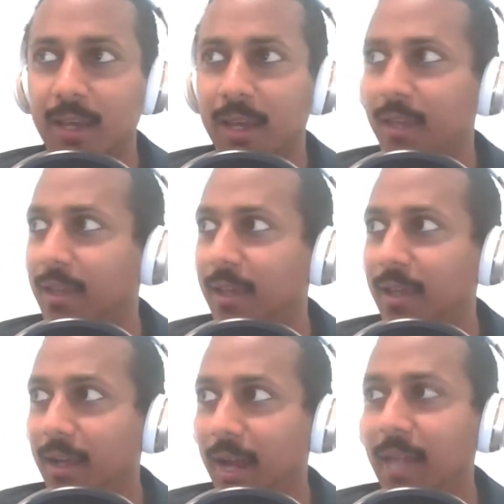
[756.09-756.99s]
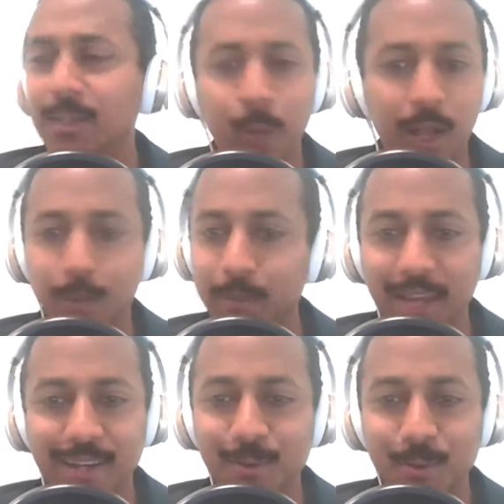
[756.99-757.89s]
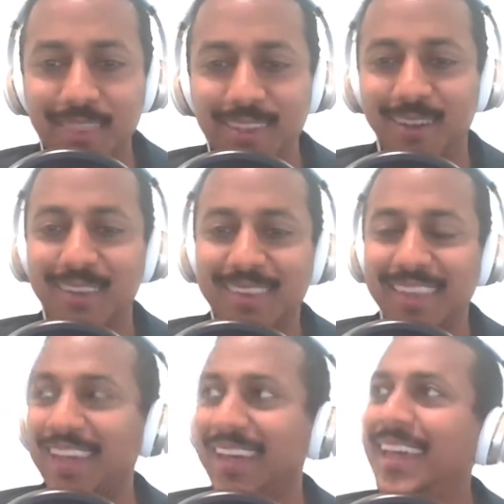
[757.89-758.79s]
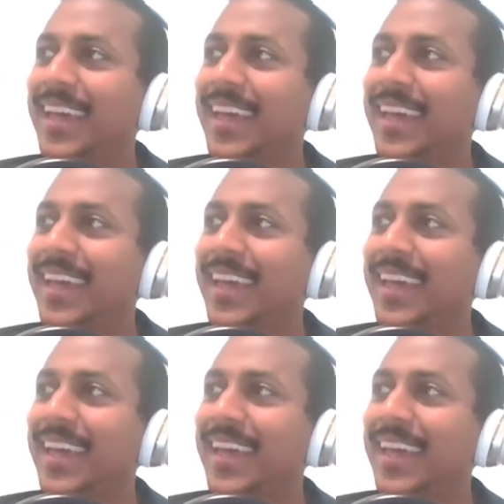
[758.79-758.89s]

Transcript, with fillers: I I did well, but I didn't win the whole thing.